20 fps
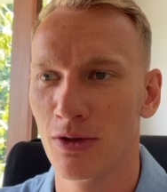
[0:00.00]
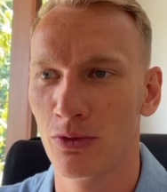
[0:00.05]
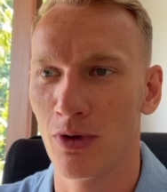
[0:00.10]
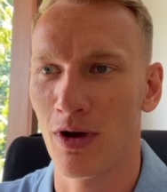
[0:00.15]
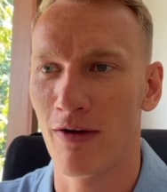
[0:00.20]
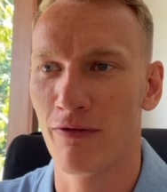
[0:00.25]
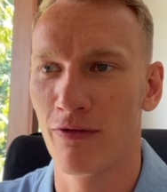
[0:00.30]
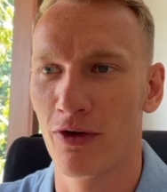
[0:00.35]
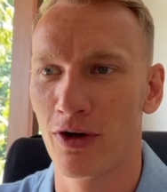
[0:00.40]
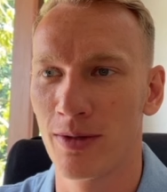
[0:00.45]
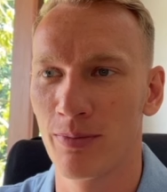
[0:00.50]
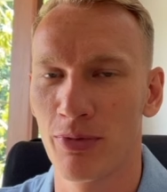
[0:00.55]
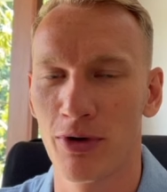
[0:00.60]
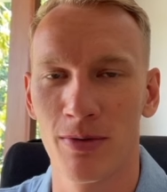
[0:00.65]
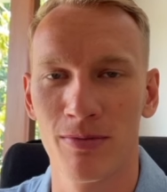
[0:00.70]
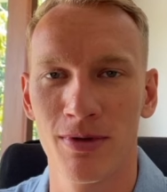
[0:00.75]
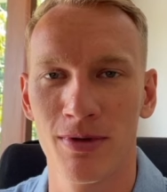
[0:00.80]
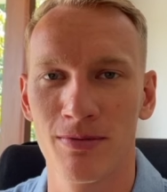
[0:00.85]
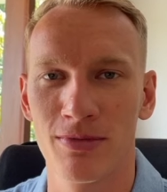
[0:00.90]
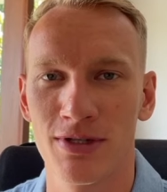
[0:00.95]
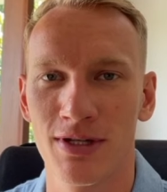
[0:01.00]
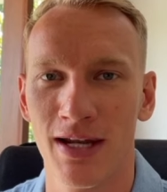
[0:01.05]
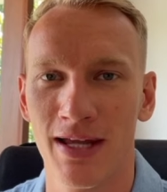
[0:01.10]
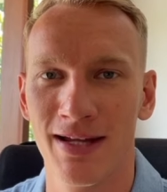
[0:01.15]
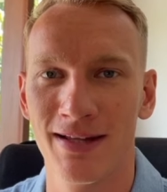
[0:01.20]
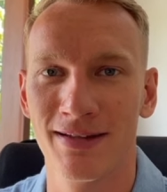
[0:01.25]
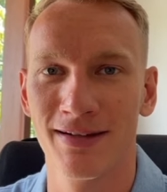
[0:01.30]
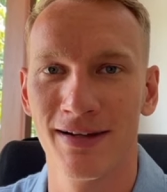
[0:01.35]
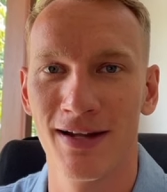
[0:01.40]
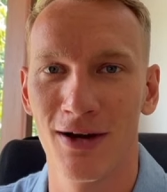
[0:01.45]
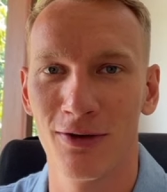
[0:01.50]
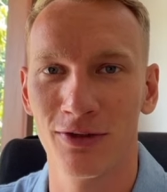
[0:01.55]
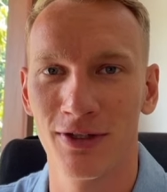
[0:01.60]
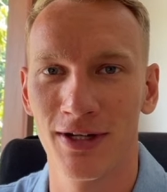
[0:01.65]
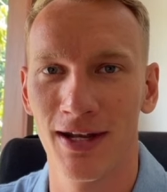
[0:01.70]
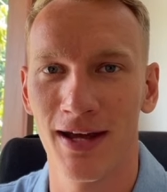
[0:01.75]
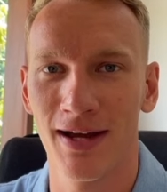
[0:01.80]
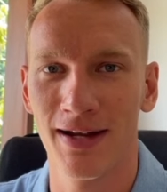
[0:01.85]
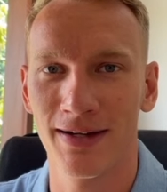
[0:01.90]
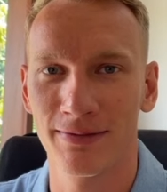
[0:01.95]
avoid problems later down the
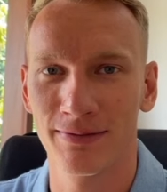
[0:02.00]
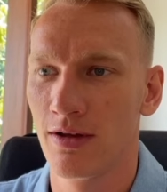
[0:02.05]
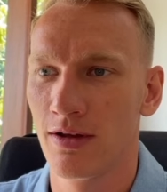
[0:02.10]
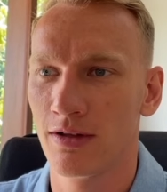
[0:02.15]
line.